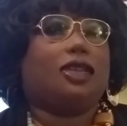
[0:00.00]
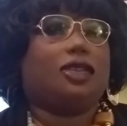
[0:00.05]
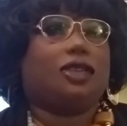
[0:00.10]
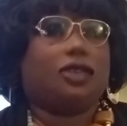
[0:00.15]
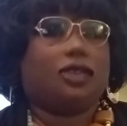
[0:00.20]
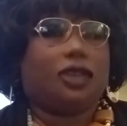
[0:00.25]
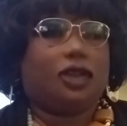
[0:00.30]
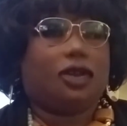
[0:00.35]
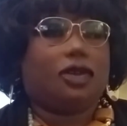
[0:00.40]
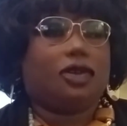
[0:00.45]

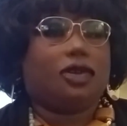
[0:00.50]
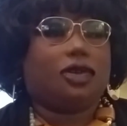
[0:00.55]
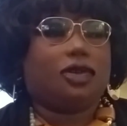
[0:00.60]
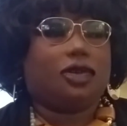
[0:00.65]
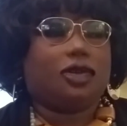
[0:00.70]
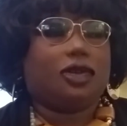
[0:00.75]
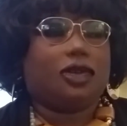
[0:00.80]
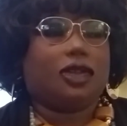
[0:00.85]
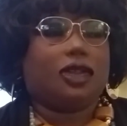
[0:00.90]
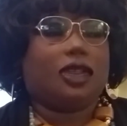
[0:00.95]
So,
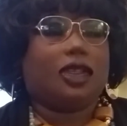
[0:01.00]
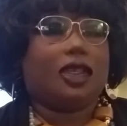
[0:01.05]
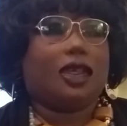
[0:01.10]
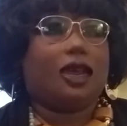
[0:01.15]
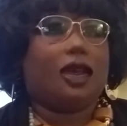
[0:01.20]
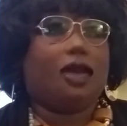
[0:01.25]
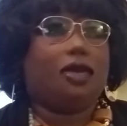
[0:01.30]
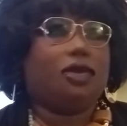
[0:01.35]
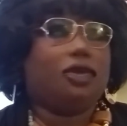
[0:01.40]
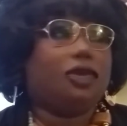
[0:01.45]

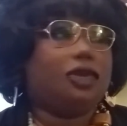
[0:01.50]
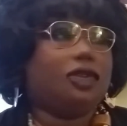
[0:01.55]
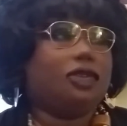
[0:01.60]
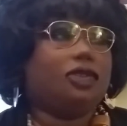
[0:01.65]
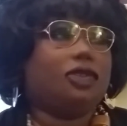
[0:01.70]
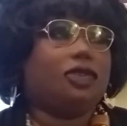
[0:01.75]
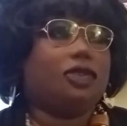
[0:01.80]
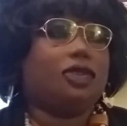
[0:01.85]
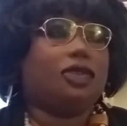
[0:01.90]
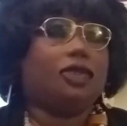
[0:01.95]
I'm going
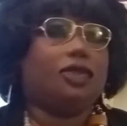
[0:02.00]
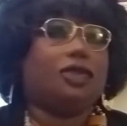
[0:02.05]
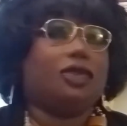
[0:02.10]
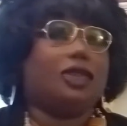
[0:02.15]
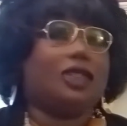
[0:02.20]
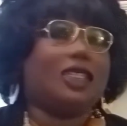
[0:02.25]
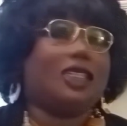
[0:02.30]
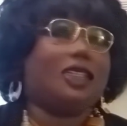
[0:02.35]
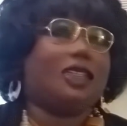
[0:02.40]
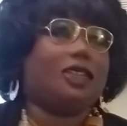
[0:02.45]
to
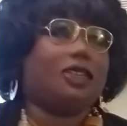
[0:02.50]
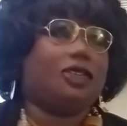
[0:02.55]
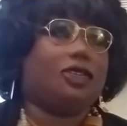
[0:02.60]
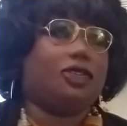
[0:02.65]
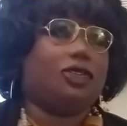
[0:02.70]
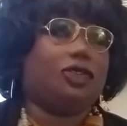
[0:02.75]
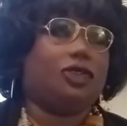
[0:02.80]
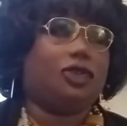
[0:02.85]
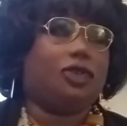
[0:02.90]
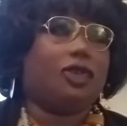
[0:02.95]

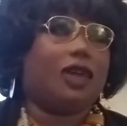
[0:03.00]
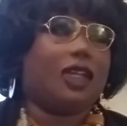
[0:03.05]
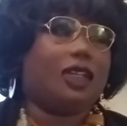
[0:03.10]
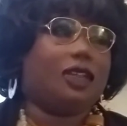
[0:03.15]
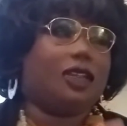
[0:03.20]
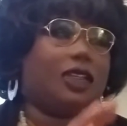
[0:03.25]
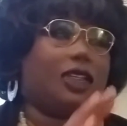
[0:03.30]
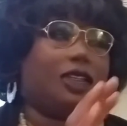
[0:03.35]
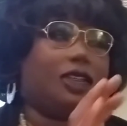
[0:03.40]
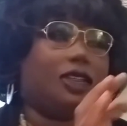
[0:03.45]
do
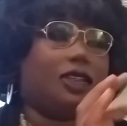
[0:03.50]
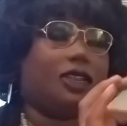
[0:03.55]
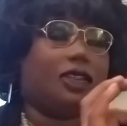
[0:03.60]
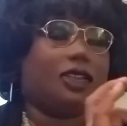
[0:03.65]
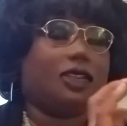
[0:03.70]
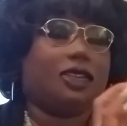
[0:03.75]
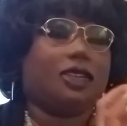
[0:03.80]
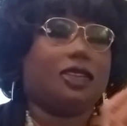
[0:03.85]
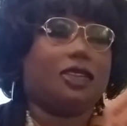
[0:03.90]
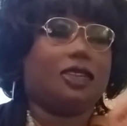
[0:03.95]
like a
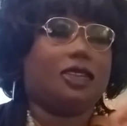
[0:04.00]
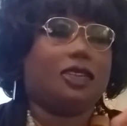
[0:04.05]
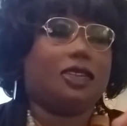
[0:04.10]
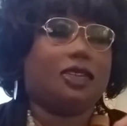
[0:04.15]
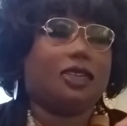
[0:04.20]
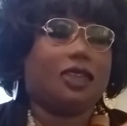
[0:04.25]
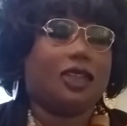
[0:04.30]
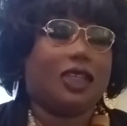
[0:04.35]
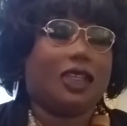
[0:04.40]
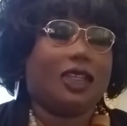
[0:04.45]

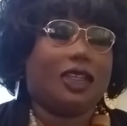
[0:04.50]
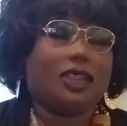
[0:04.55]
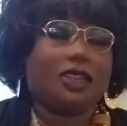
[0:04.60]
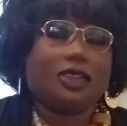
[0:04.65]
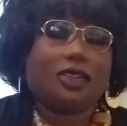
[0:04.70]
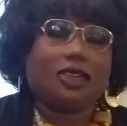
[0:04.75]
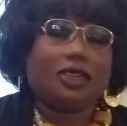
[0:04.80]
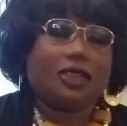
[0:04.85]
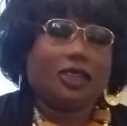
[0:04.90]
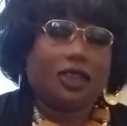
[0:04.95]

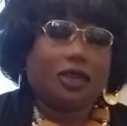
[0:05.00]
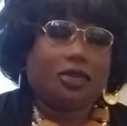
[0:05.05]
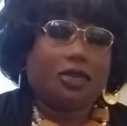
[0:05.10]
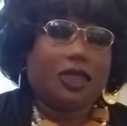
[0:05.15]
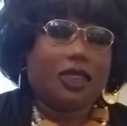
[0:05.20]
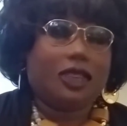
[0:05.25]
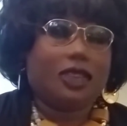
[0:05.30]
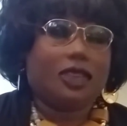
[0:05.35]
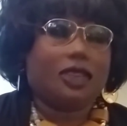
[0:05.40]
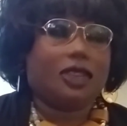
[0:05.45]

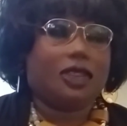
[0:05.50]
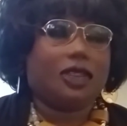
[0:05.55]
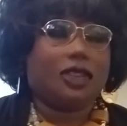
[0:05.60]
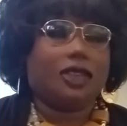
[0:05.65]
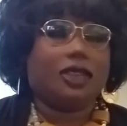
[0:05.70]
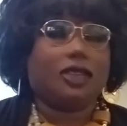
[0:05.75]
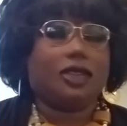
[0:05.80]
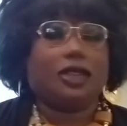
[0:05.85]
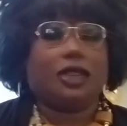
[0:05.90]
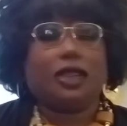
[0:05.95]
snippet,
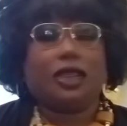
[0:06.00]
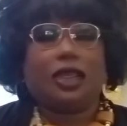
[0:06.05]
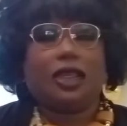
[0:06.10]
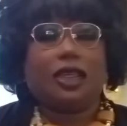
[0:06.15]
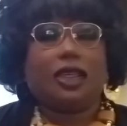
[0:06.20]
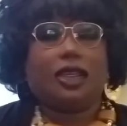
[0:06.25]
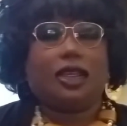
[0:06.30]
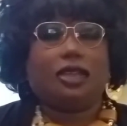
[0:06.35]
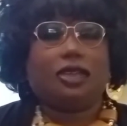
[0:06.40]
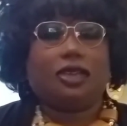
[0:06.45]

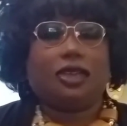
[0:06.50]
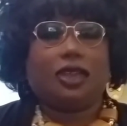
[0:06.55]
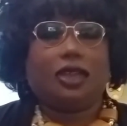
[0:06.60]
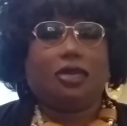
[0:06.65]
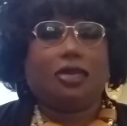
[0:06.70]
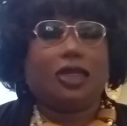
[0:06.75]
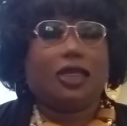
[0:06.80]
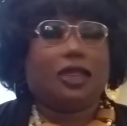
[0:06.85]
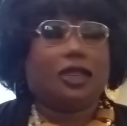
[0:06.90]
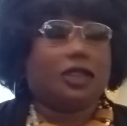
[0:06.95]
a
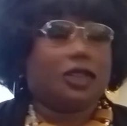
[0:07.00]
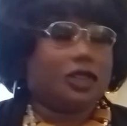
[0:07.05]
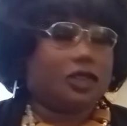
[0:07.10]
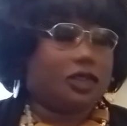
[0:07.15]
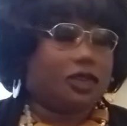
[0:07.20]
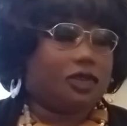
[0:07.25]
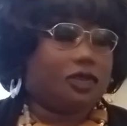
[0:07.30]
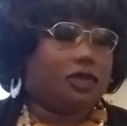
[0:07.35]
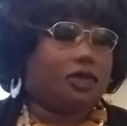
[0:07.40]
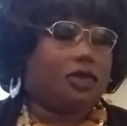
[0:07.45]
tidbit
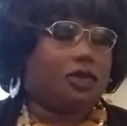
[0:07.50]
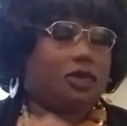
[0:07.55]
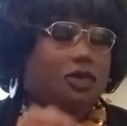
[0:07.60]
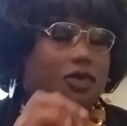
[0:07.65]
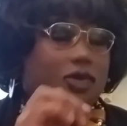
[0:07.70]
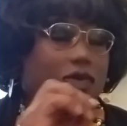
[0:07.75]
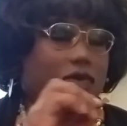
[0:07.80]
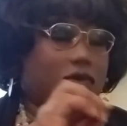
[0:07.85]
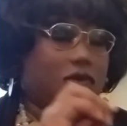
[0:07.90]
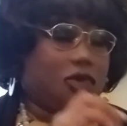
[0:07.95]
of
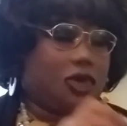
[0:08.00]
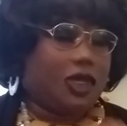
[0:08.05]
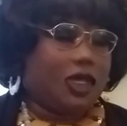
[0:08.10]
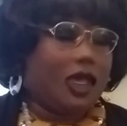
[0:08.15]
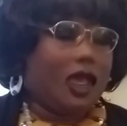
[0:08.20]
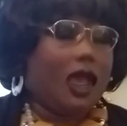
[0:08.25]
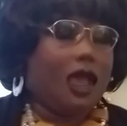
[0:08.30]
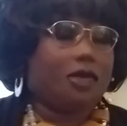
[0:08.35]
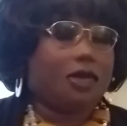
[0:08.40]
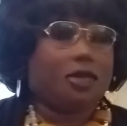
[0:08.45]

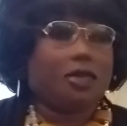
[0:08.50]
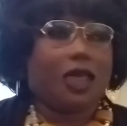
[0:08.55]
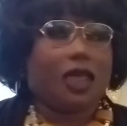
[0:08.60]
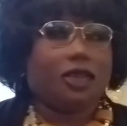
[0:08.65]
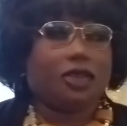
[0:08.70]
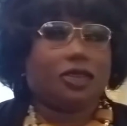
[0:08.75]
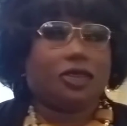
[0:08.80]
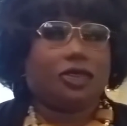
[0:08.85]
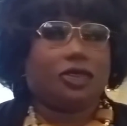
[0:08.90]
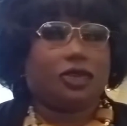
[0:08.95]
what I'm
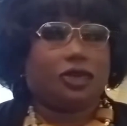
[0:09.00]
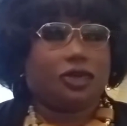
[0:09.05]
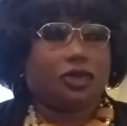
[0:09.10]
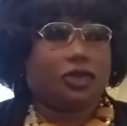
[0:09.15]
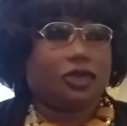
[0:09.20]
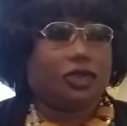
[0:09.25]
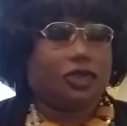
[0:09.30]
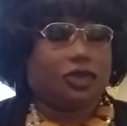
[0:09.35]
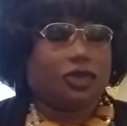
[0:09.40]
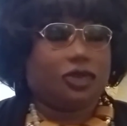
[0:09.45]
about to
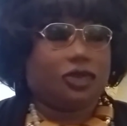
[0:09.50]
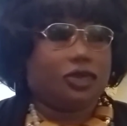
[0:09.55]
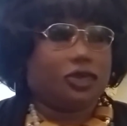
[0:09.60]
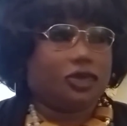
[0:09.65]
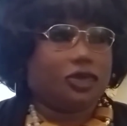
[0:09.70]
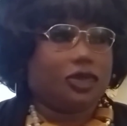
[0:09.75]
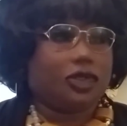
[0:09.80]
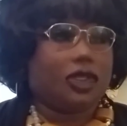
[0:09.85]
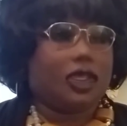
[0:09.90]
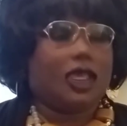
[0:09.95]

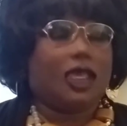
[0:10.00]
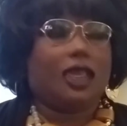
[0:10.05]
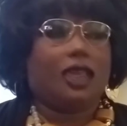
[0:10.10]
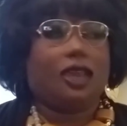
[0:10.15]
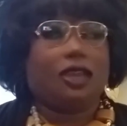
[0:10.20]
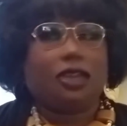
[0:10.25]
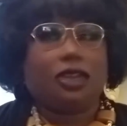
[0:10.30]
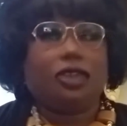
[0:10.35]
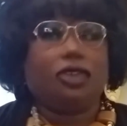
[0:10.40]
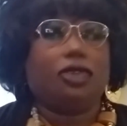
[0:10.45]
do,
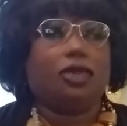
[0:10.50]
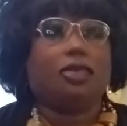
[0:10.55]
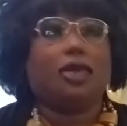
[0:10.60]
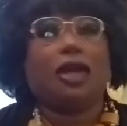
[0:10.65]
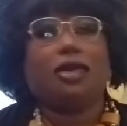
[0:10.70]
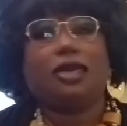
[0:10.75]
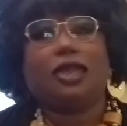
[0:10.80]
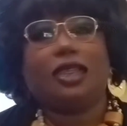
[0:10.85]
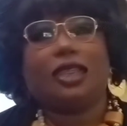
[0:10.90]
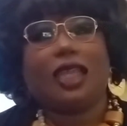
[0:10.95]
and then you'll
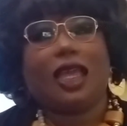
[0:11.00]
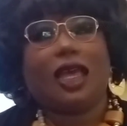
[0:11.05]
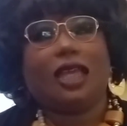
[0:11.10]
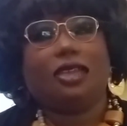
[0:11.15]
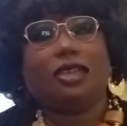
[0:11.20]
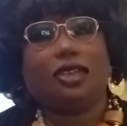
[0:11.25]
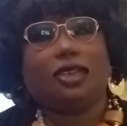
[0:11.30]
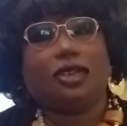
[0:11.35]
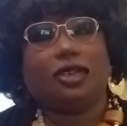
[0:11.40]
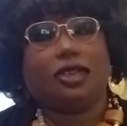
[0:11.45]
probably get the
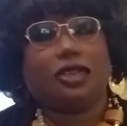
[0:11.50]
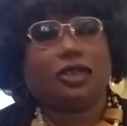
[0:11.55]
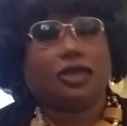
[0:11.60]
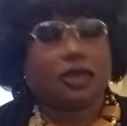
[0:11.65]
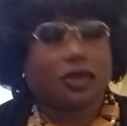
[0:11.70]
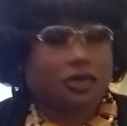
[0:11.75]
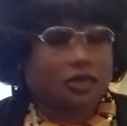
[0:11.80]
idea